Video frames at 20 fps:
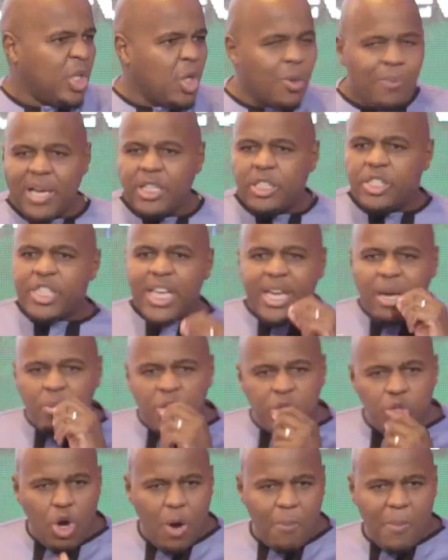might say
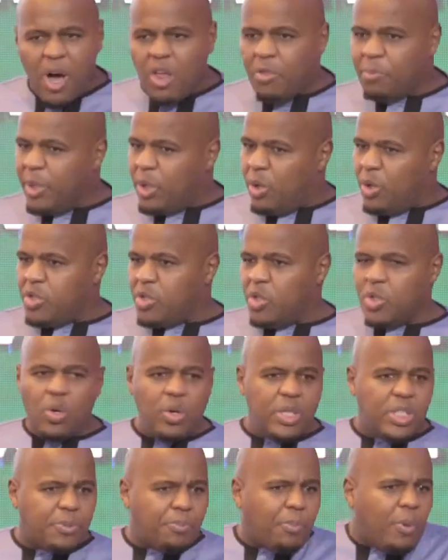with your mouth, because you know
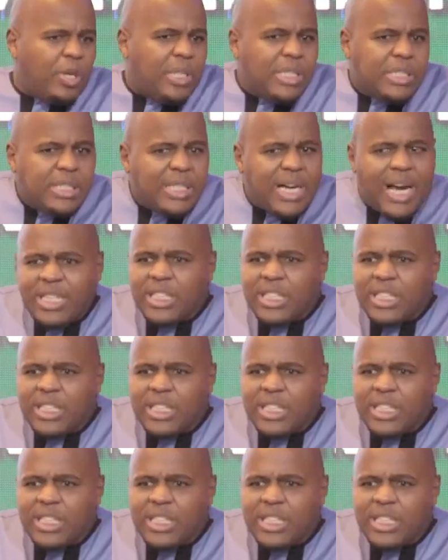it's politically